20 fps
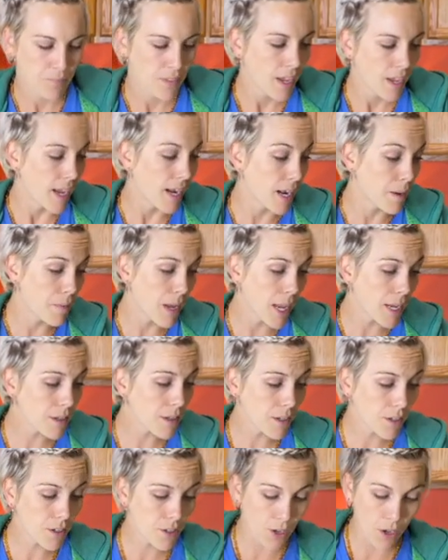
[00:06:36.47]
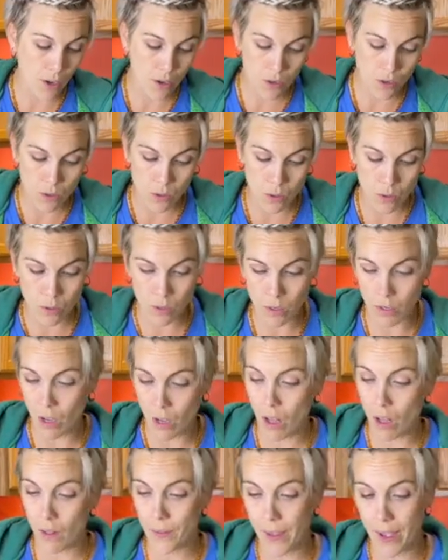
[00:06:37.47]
And I'm not gonna go
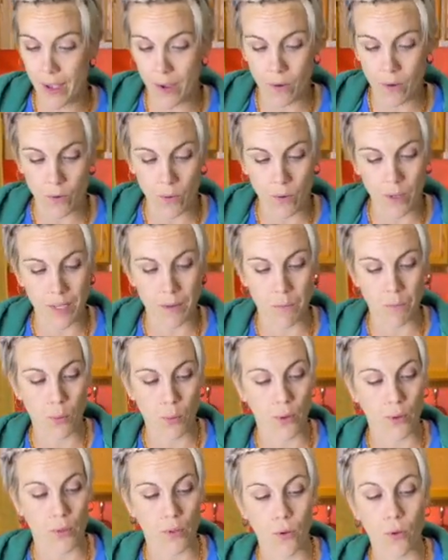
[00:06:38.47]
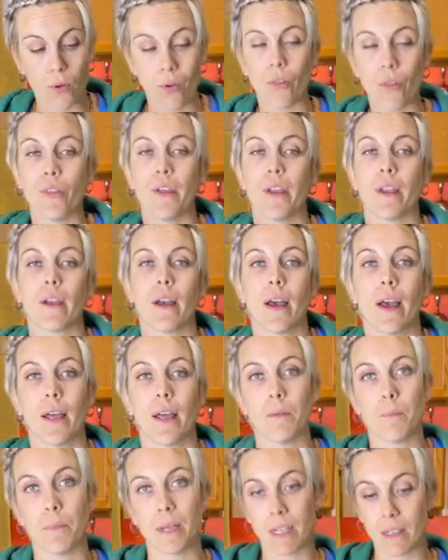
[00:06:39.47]
all out and pour the whole thing
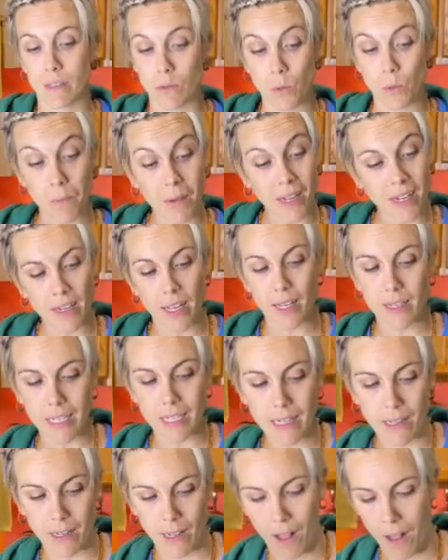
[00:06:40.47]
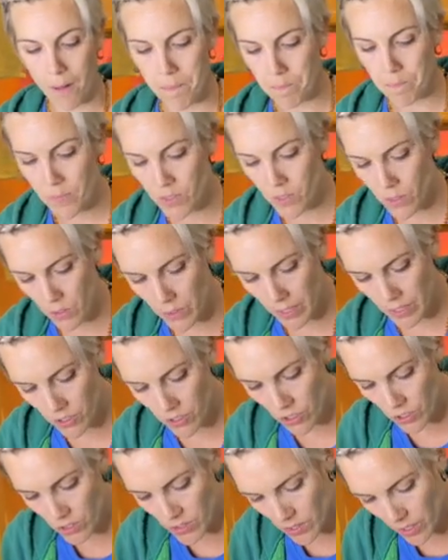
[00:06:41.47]
on because we might not need it all. So let's
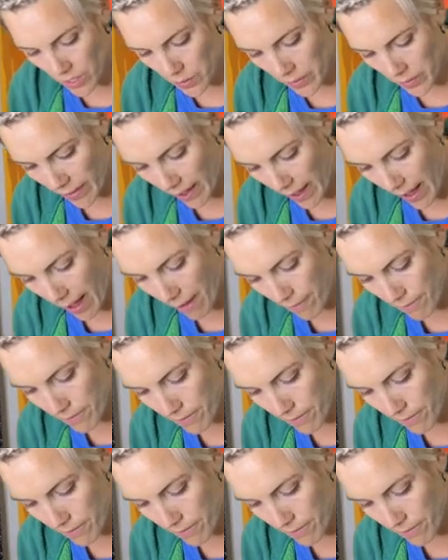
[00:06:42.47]
just start with half.